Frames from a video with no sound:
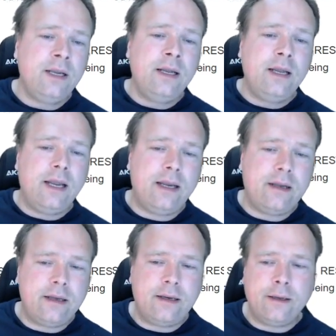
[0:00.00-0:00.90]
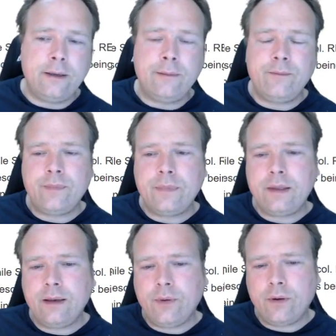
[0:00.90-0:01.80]
And the
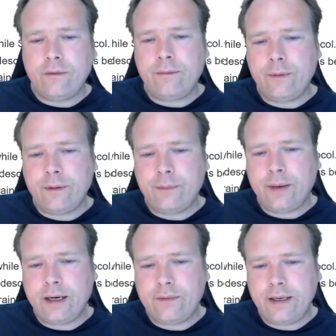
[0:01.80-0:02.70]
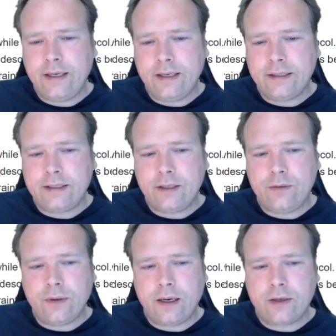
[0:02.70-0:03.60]
important part right here is that
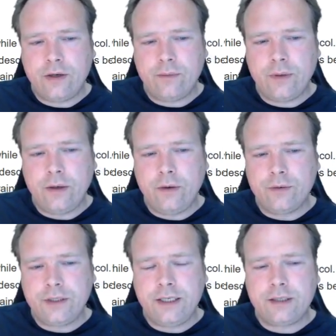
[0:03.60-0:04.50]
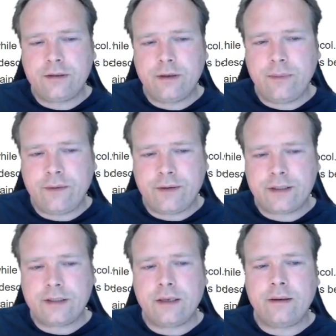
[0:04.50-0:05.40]
when you use these
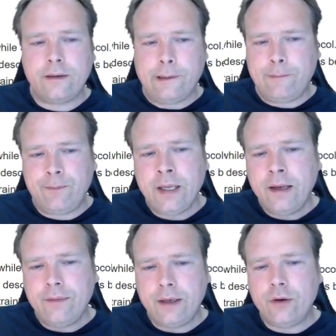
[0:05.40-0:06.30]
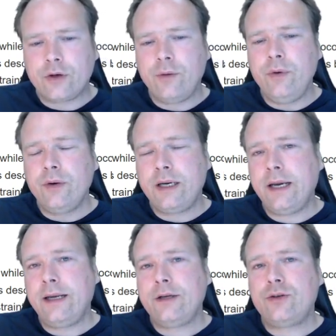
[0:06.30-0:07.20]
methods, then you're
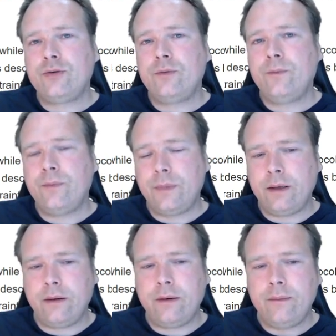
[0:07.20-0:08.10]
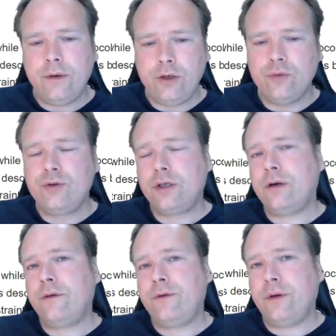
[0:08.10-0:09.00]
communicating to the user
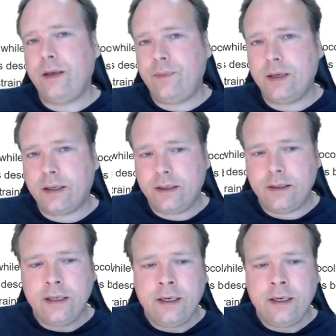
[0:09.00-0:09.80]
of your API.